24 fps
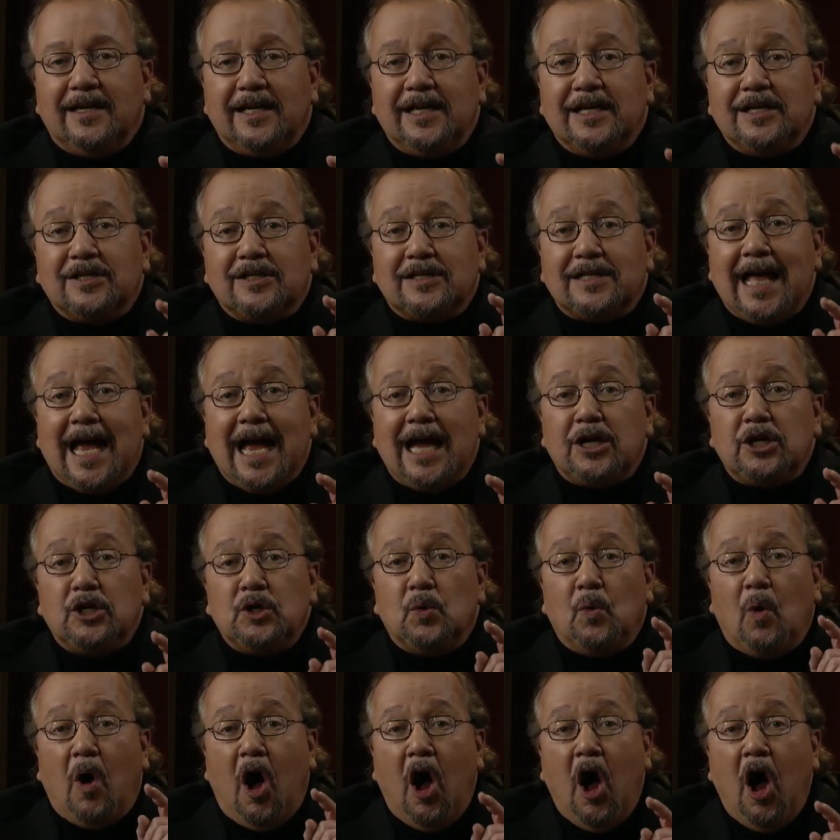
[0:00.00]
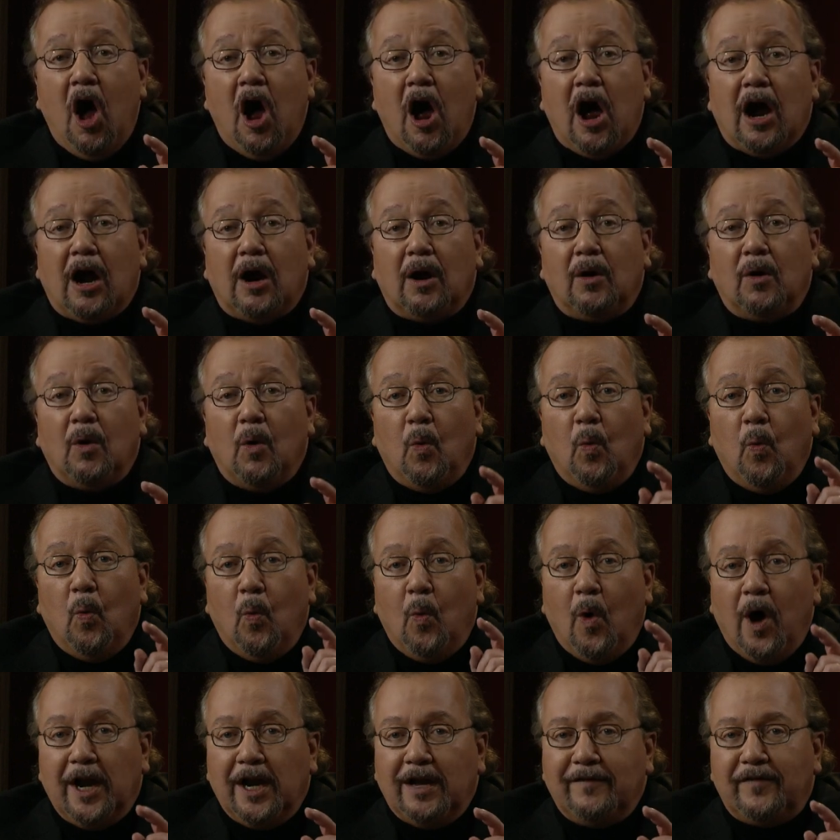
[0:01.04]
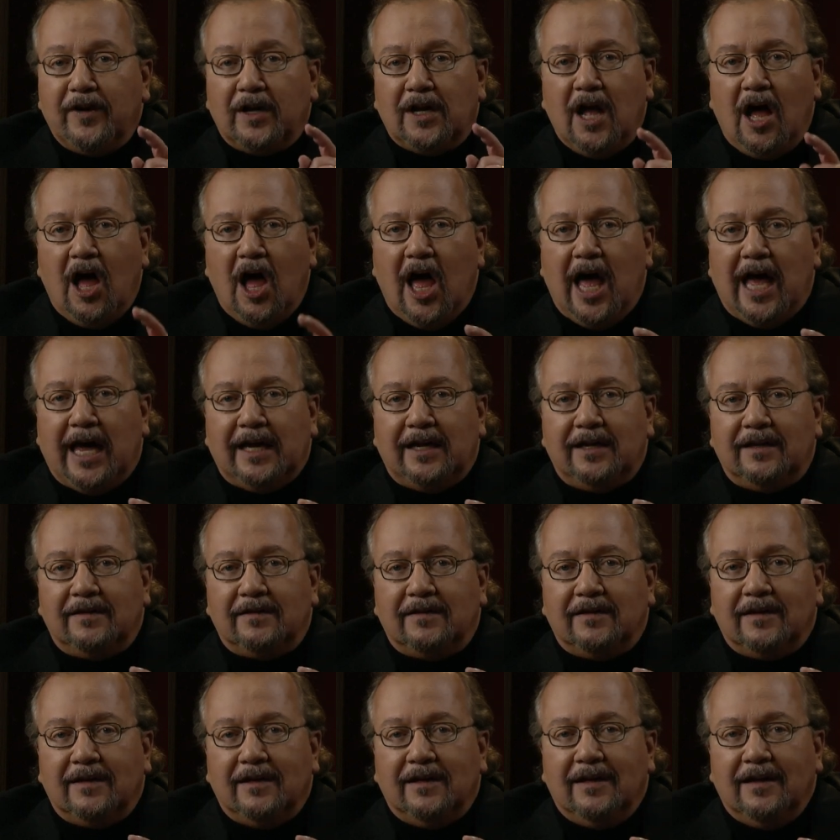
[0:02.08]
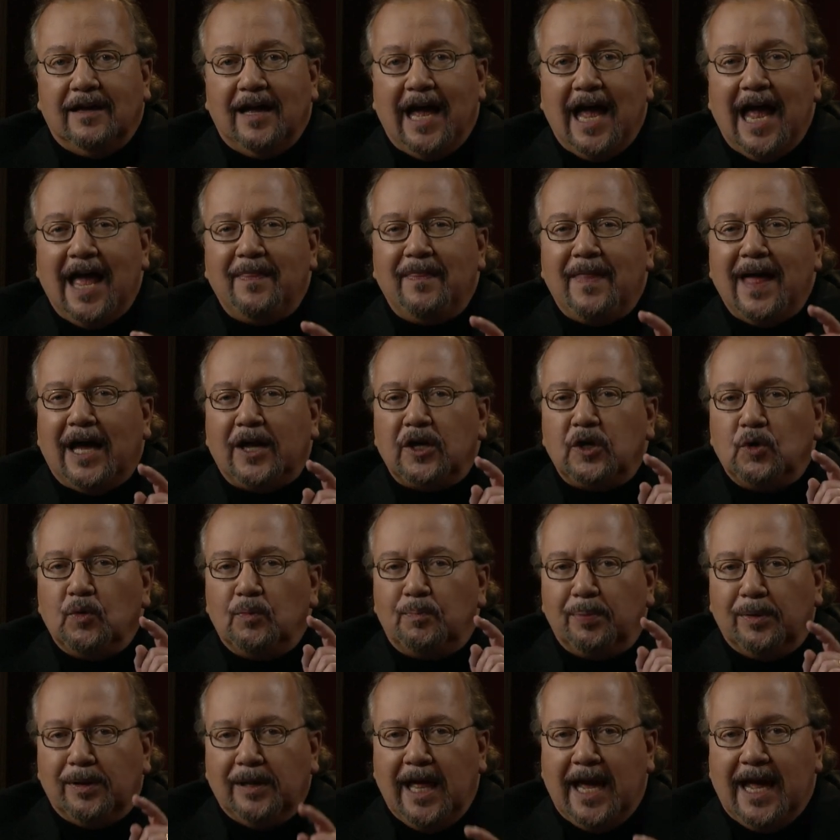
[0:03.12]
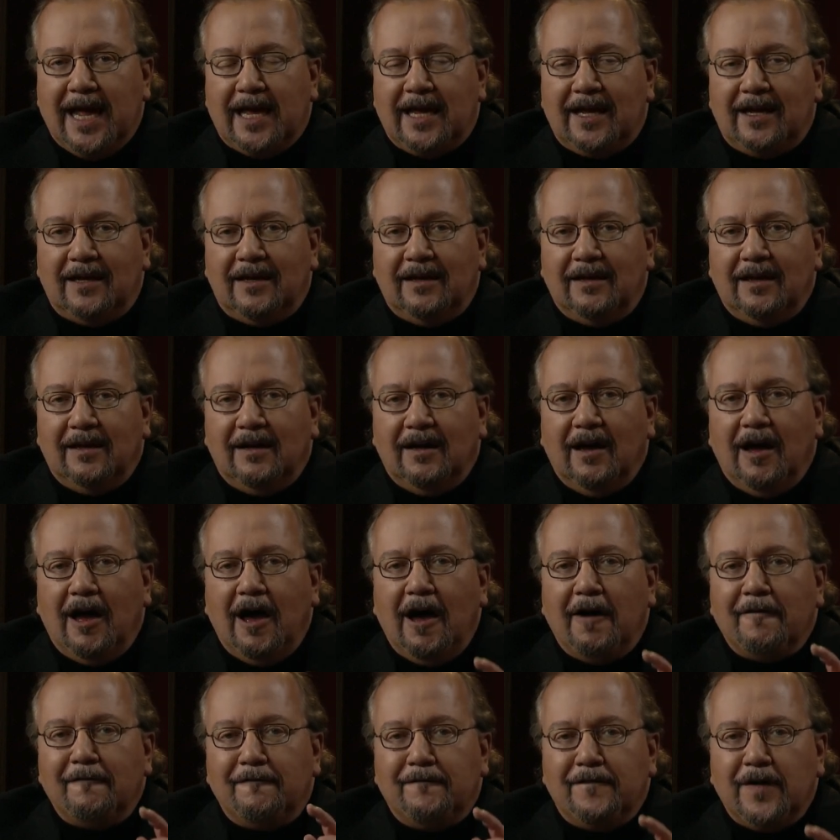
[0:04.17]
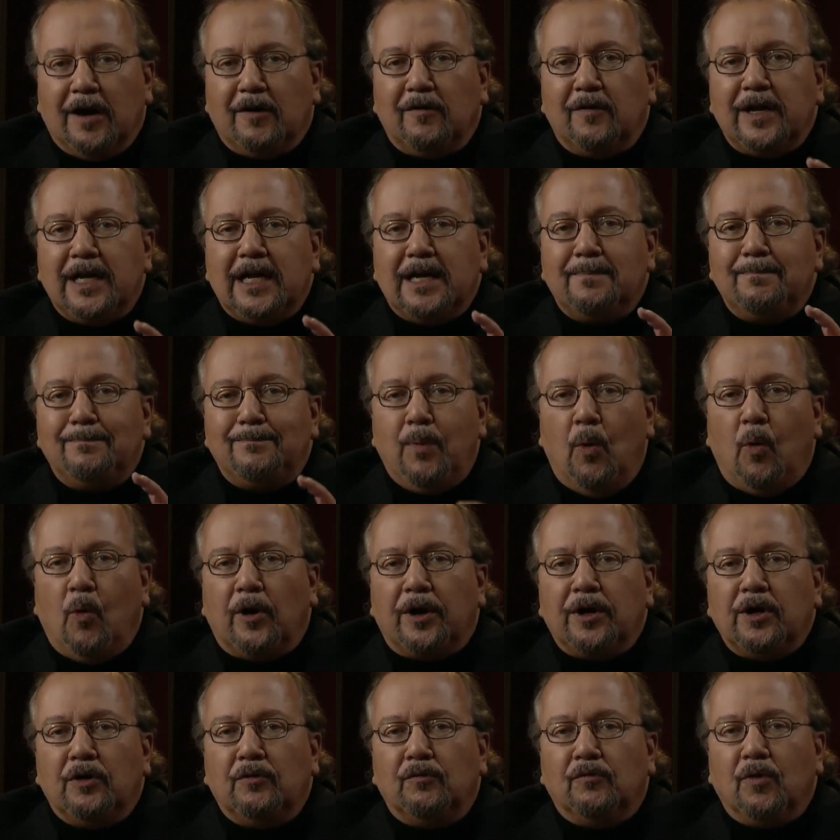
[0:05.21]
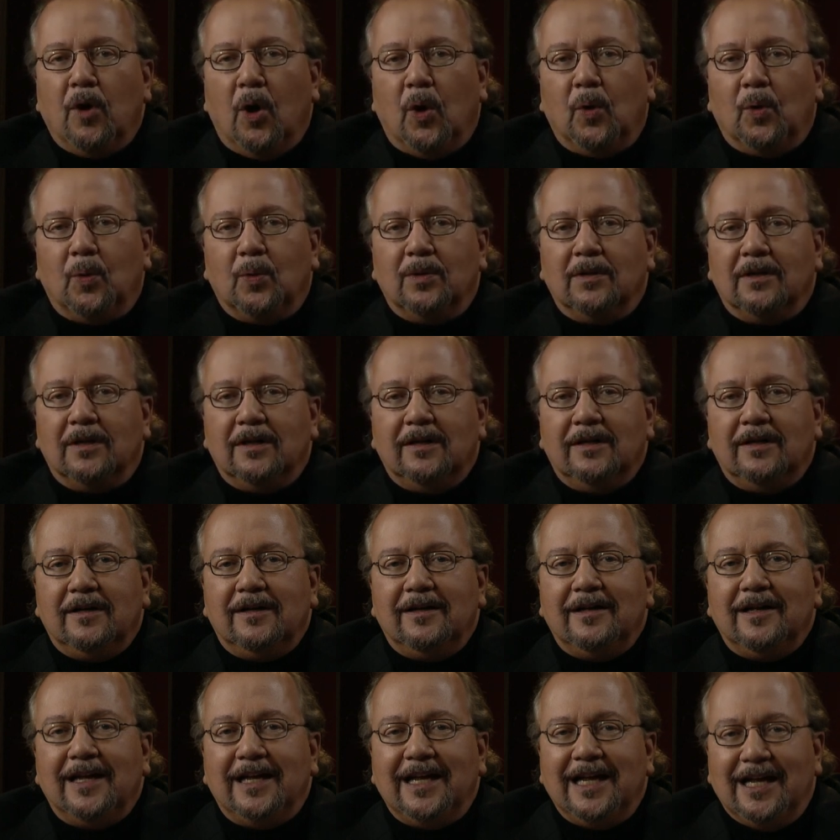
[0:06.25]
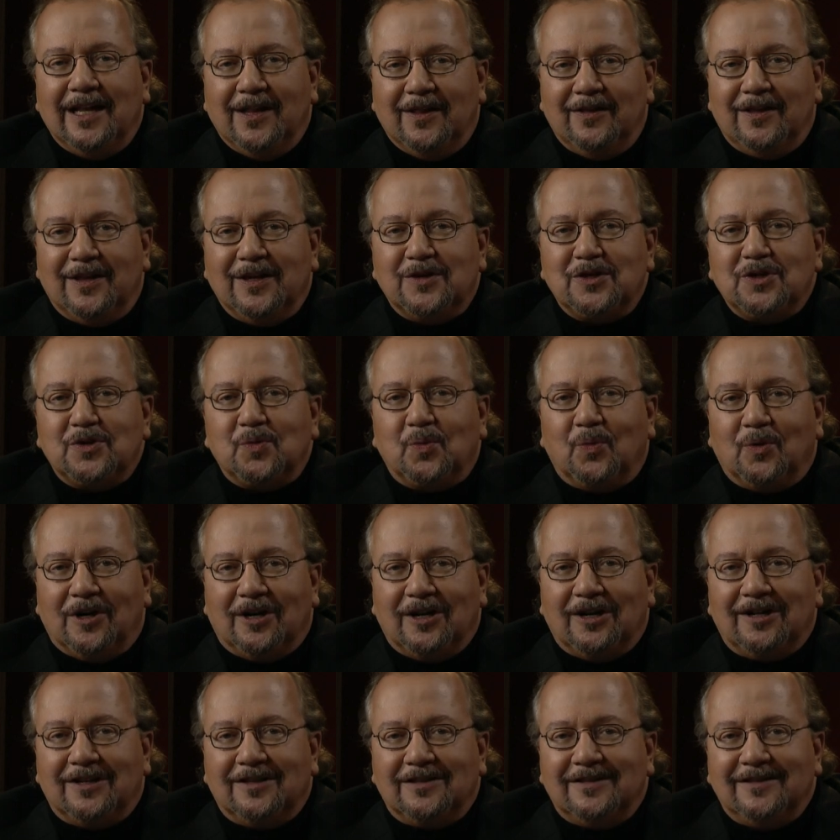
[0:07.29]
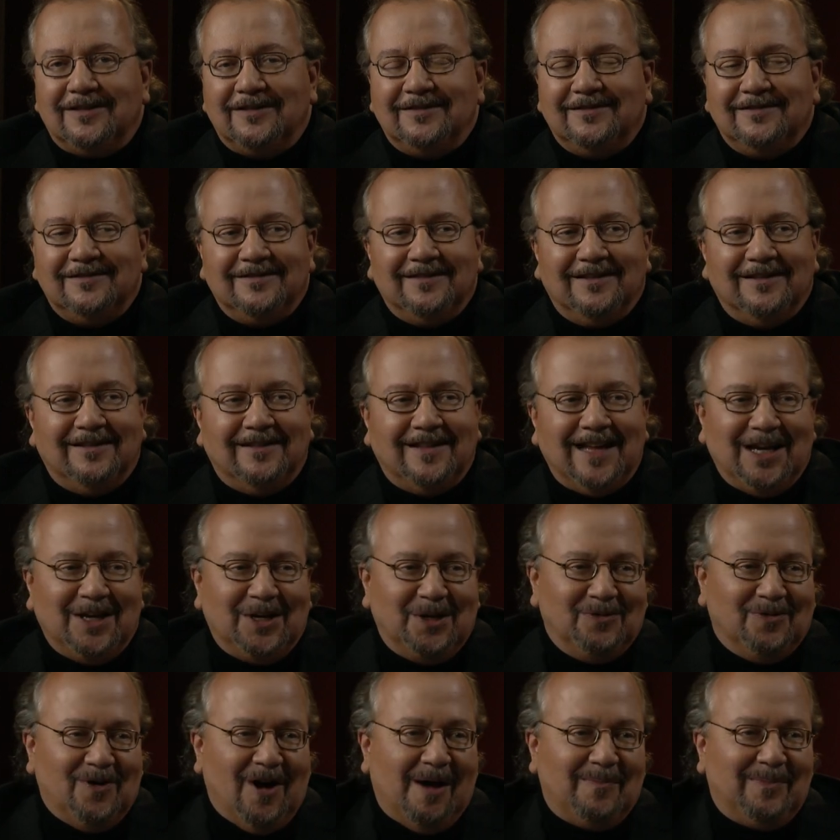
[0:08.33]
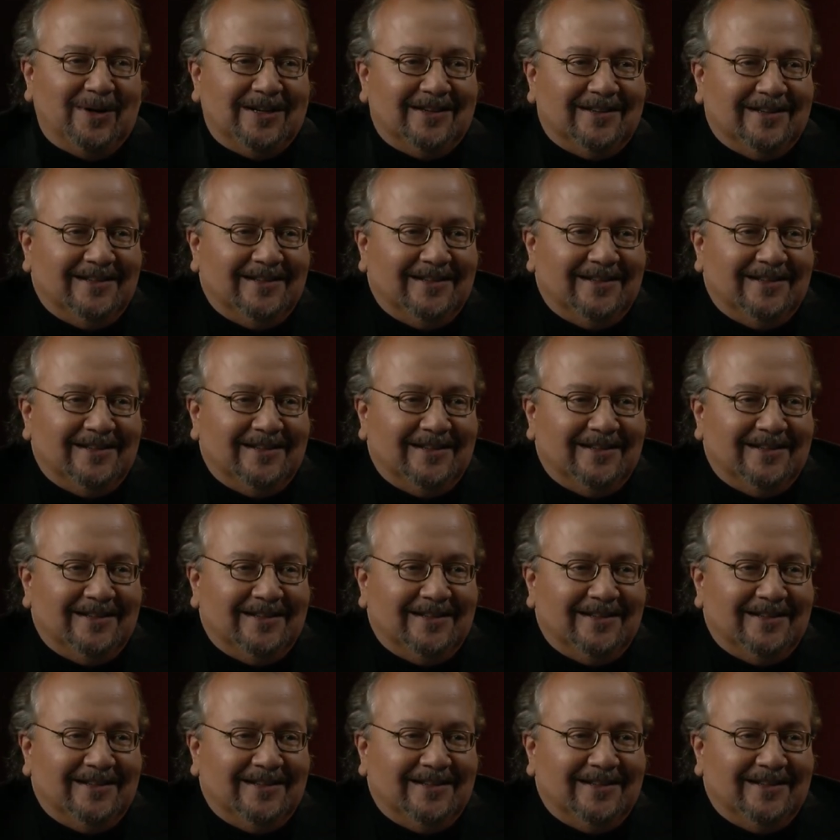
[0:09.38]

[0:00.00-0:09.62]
is that you are one of a kind and that you play a very important role in this world. Thank you, Robert.